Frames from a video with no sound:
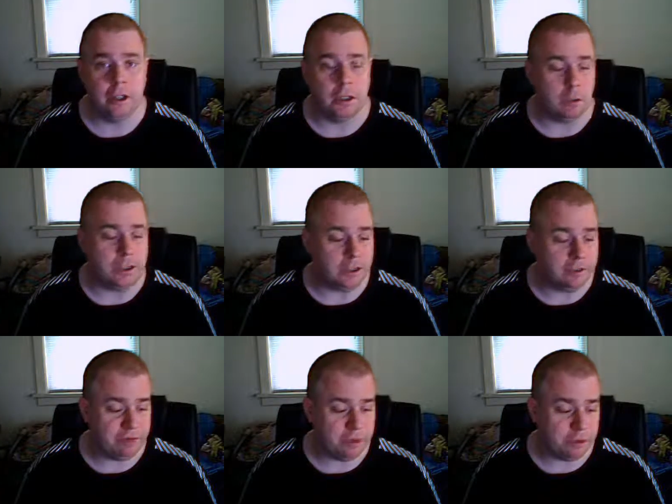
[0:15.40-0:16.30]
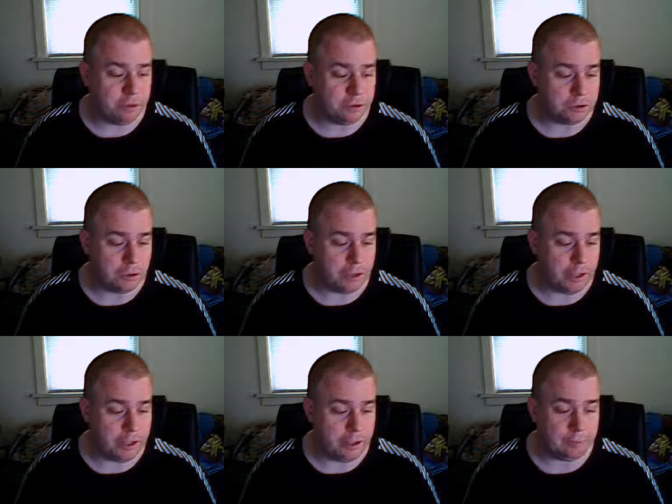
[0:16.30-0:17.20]
weekly videos where
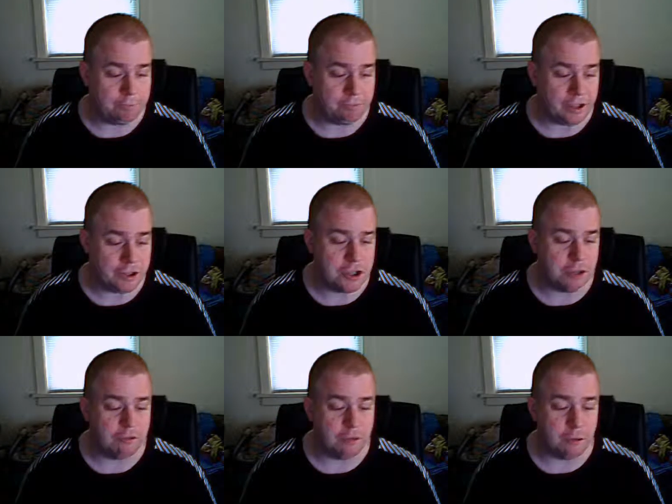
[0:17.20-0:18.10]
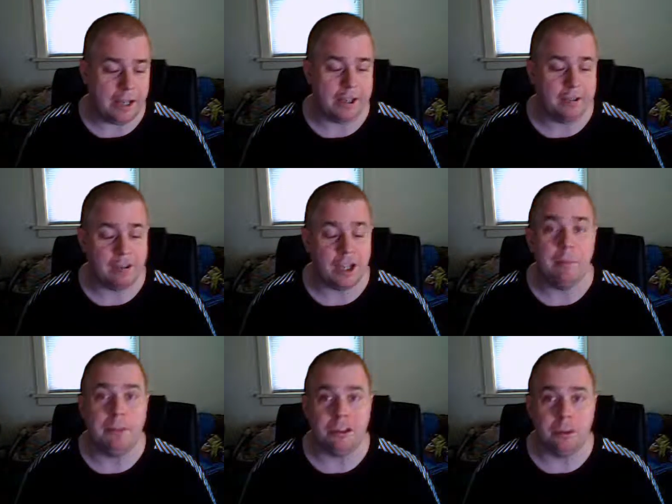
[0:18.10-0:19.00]
I share a variety of
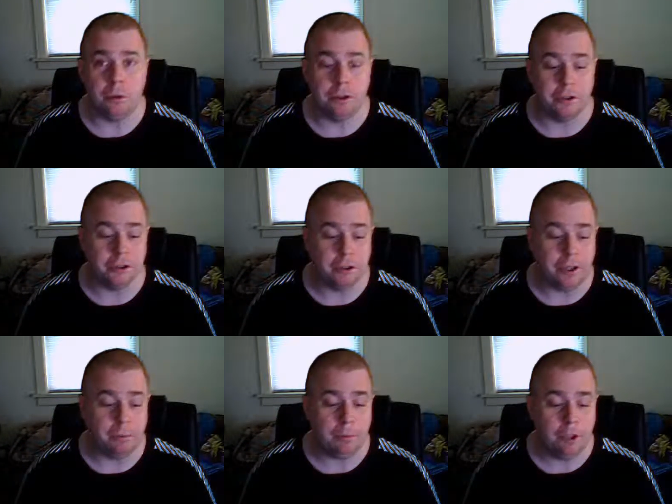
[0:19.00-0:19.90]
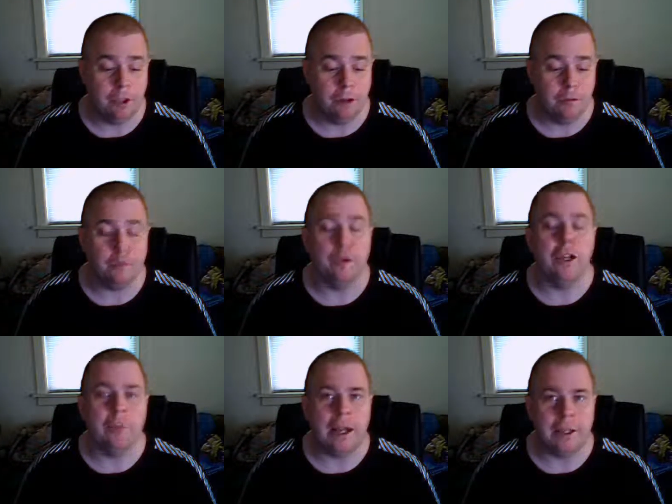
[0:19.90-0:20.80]
topics in order to help free your
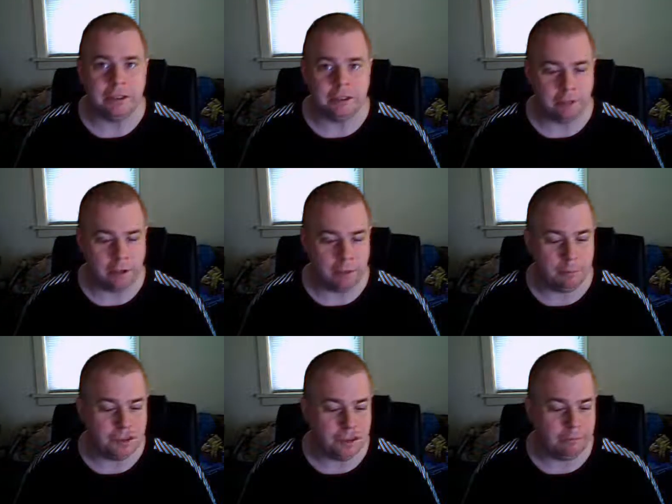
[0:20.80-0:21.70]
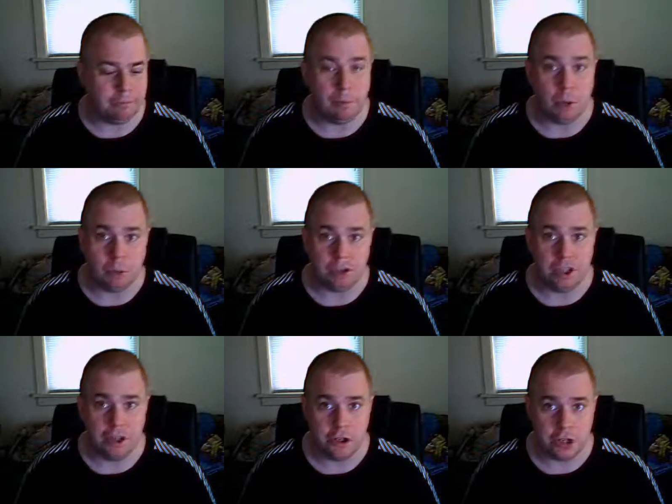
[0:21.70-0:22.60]
minds from self-imposed
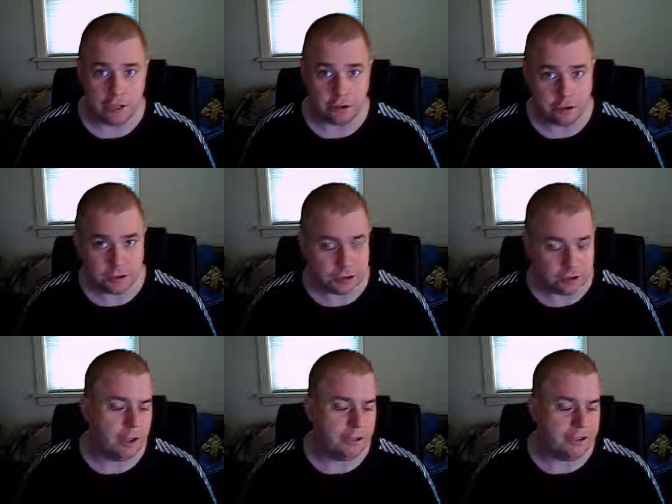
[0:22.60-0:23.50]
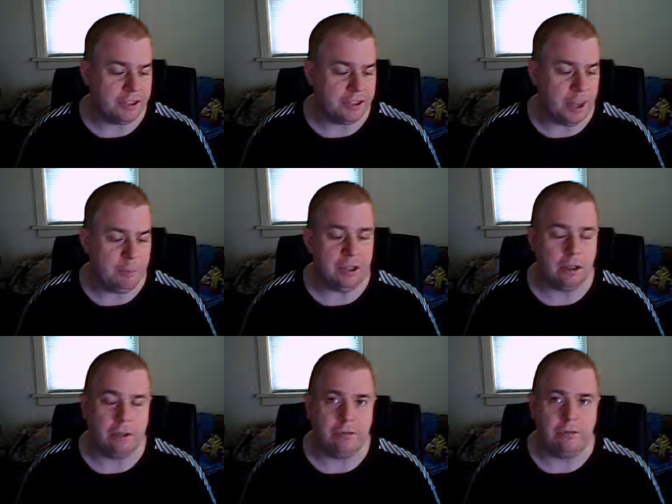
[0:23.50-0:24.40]
shackles. The topic
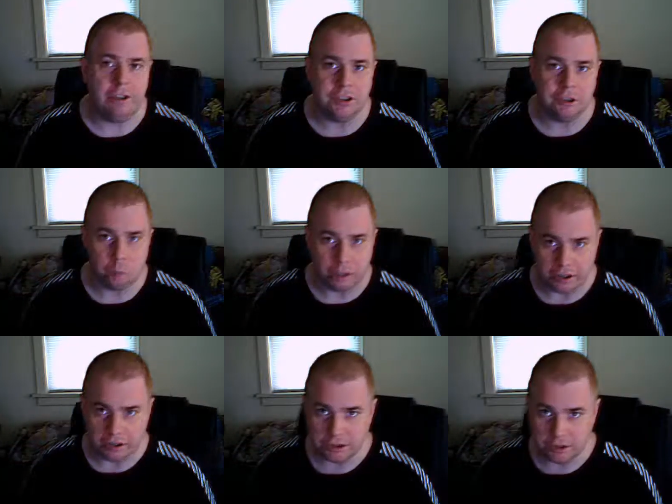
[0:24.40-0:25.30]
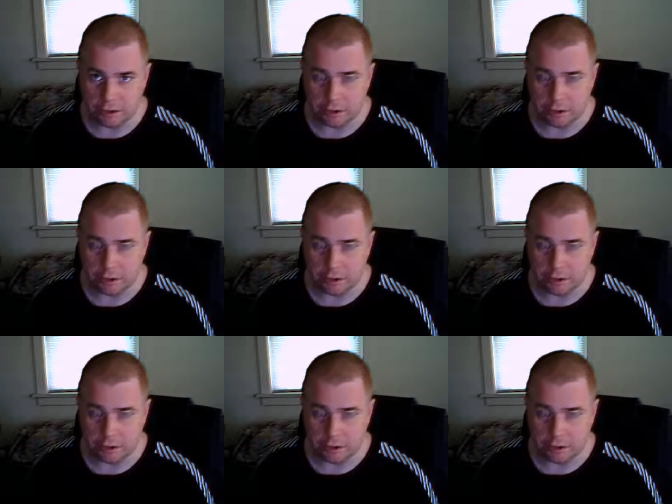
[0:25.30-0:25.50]
of this week's